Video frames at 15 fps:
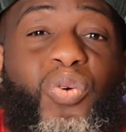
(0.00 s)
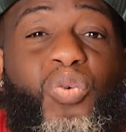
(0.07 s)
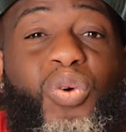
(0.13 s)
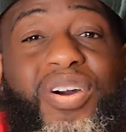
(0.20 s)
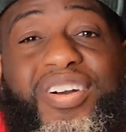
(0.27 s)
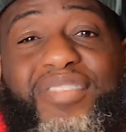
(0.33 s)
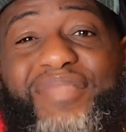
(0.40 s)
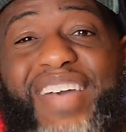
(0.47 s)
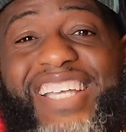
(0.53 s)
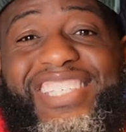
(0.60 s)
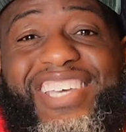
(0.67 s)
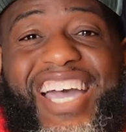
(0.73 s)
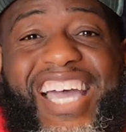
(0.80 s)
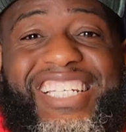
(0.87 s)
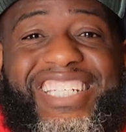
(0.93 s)
Welcome back
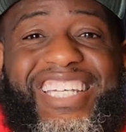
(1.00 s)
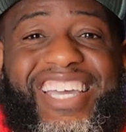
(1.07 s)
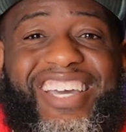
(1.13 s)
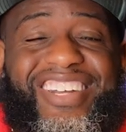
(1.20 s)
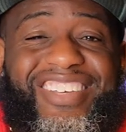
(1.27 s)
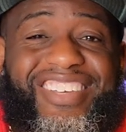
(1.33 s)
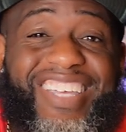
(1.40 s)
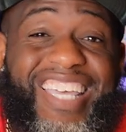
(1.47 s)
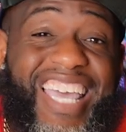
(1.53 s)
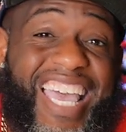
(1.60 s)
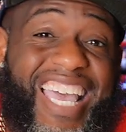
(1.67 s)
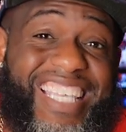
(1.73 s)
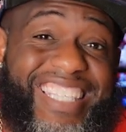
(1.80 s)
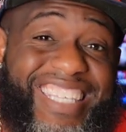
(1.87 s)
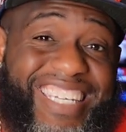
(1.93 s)
to our channel.
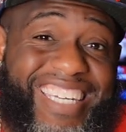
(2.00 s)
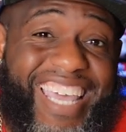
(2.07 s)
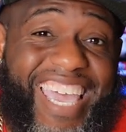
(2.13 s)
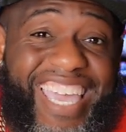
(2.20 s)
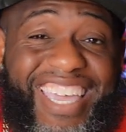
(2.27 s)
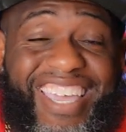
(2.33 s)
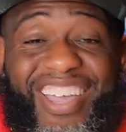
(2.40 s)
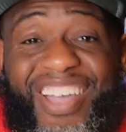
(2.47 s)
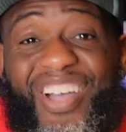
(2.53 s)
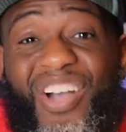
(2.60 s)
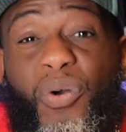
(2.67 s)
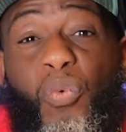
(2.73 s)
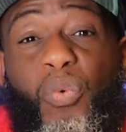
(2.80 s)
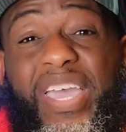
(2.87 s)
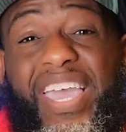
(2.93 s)
And today
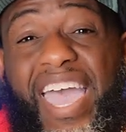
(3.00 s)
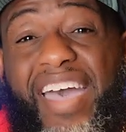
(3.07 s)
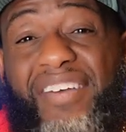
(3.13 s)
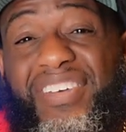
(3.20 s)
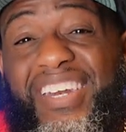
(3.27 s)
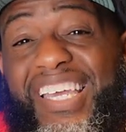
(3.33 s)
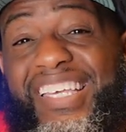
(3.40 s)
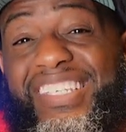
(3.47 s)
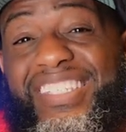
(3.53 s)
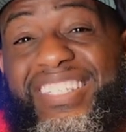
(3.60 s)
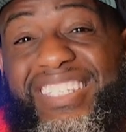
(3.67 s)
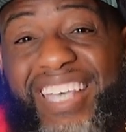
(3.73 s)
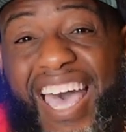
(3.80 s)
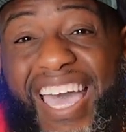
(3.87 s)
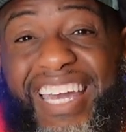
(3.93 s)
we have an
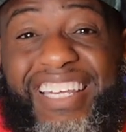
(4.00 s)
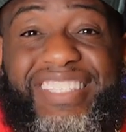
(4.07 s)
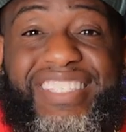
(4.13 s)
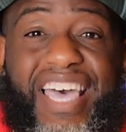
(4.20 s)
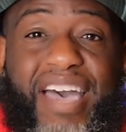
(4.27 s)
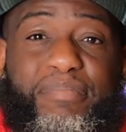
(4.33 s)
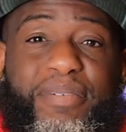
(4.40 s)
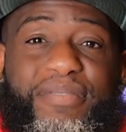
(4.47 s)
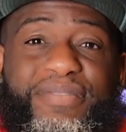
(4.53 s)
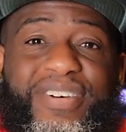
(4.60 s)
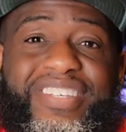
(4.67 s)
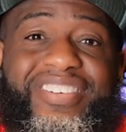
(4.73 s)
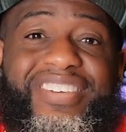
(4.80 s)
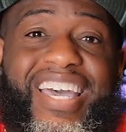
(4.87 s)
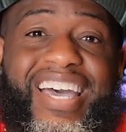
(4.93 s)
exciting topic for
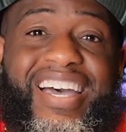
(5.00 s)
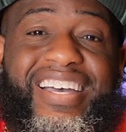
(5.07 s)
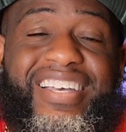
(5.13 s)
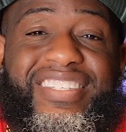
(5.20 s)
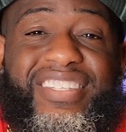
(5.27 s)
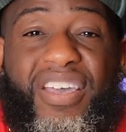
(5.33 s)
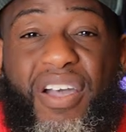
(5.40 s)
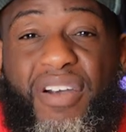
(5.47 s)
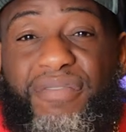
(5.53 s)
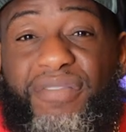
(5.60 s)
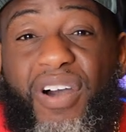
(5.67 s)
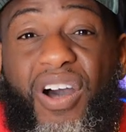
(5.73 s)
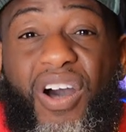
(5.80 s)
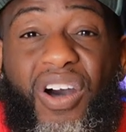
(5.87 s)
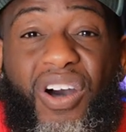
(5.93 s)
you guys,
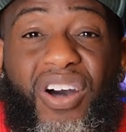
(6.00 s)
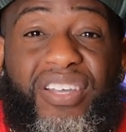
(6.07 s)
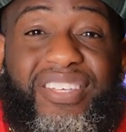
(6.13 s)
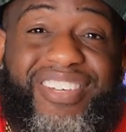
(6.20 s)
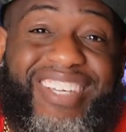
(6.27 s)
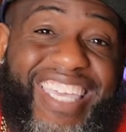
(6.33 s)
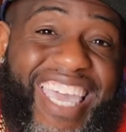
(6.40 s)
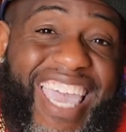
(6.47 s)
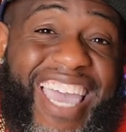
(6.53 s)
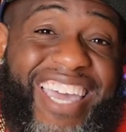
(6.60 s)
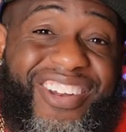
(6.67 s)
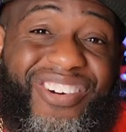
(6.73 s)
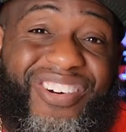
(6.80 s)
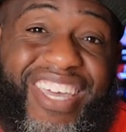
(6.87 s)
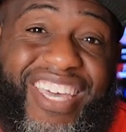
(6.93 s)
for all your
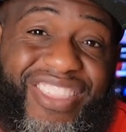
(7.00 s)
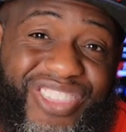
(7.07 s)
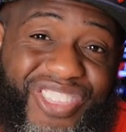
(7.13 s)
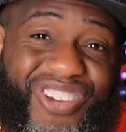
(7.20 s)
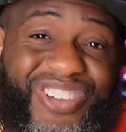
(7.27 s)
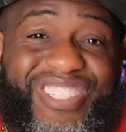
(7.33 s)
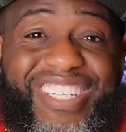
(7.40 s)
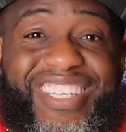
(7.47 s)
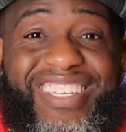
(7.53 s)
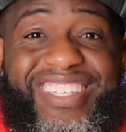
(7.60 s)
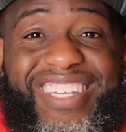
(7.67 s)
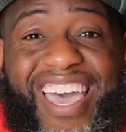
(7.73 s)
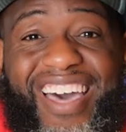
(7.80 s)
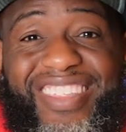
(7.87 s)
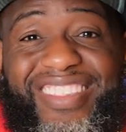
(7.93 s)
candle
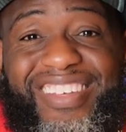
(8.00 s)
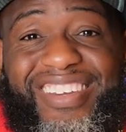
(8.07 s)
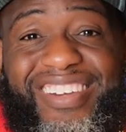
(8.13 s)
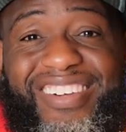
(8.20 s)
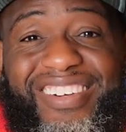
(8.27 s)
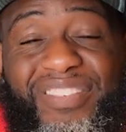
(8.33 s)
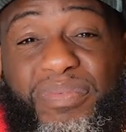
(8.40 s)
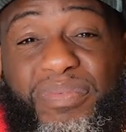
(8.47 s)
enthusiasts out there.